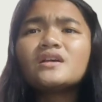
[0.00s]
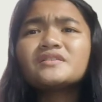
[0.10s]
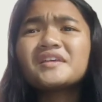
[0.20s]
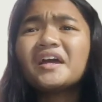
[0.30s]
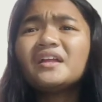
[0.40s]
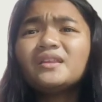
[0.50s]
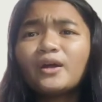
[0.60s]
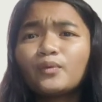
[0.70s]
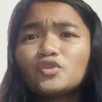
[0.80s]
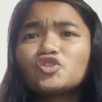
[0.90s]
Second
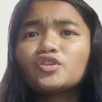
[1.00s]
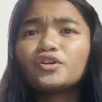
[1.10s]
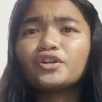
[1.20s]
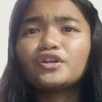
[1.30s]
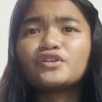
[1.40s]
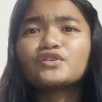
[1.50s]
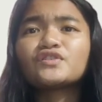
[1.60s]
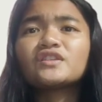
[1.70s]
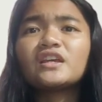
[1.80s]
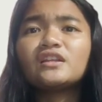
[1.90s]
language
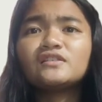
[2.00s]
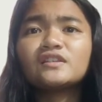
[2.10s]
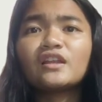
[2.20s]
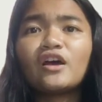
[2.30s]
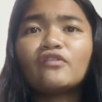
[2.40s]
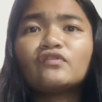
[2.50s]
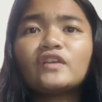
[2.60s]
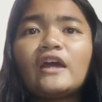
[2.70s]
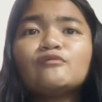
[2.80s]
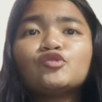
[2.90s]
learners needs enough
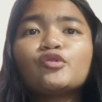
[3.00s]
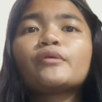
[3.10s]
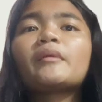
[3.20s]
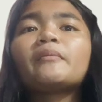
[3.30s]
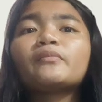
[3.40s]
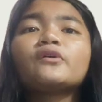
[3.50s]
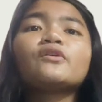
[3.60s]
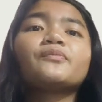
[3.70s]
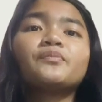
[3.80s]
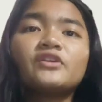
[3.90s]
time to remember
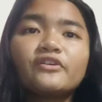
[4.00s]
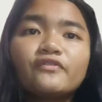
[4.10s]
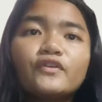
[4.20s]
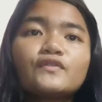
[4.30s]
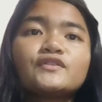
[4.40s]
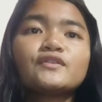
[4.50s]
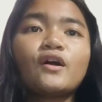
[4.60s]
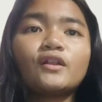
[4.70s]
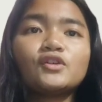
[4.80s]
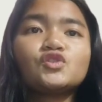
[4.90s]
their previous
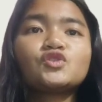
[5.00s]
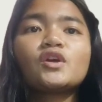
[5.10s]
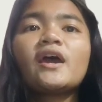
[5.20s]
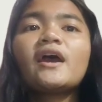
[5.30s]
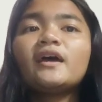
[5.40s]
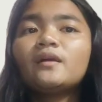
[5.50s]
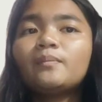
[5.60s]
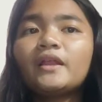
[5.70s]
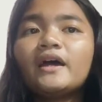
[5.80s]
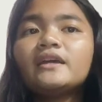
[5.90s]
knowledge and
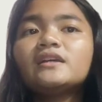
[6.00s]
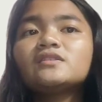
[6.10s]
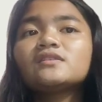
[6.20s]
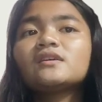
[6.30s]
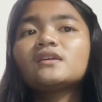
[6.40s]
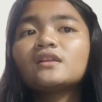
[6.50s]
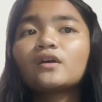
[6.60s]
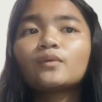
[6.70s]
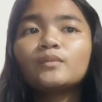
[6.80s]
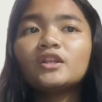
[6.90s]
apply it in a
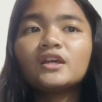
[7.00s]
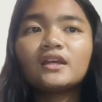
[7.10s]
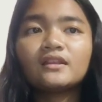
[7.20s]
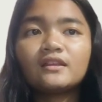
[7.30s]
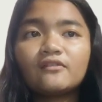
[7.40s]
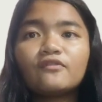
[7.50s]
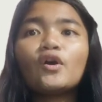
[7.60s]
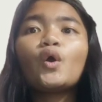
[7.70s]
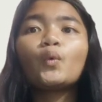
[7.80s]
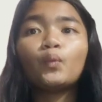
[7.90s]
communicative
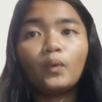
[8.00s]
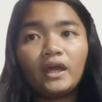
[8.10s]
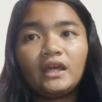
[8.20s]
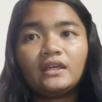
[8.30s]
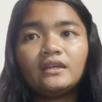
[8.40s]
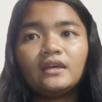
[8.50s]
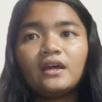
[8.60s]
way.